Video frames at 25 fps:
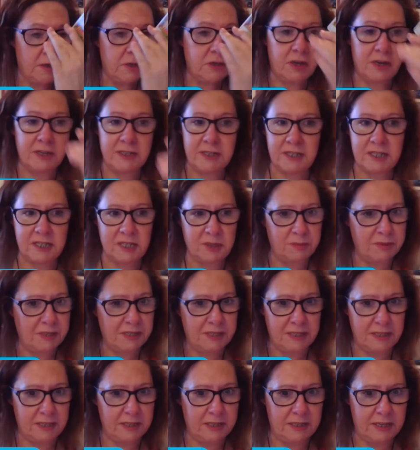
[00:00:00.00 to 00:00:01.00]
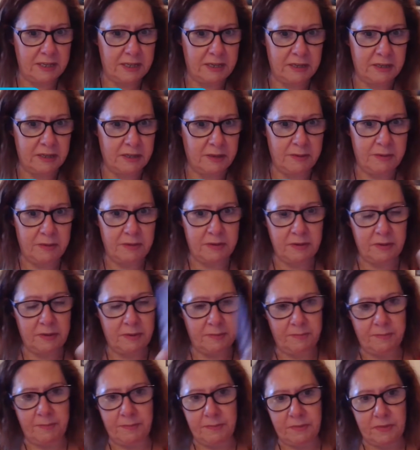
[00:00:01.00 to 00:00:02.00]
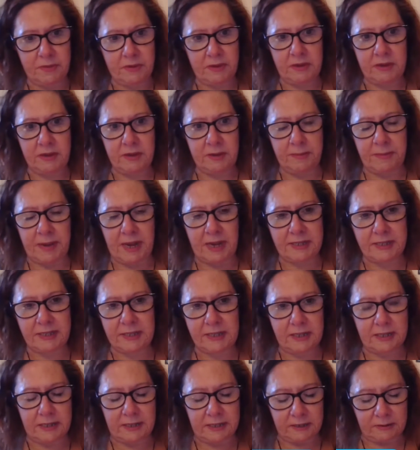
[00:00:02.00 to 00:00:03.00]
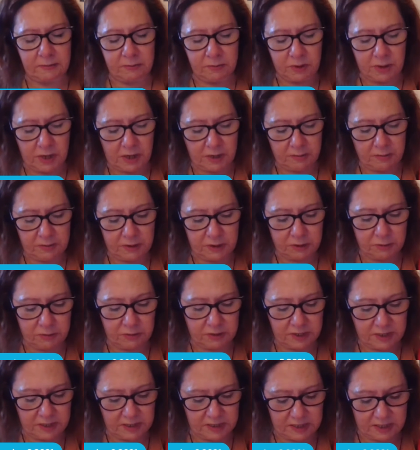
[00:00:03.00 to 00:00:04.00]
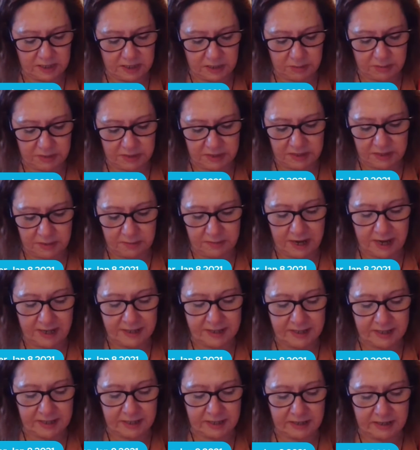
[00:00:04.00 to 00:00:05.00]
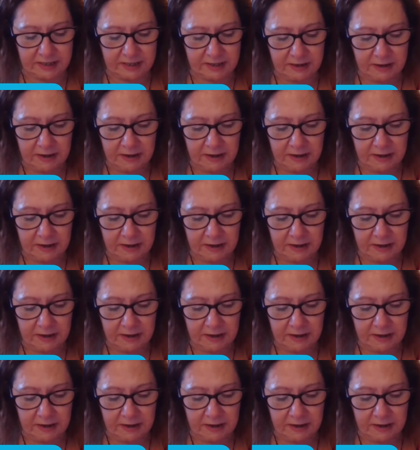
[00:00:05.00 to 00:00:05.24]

not dismissing the masculine. We don't dismiss the masculine,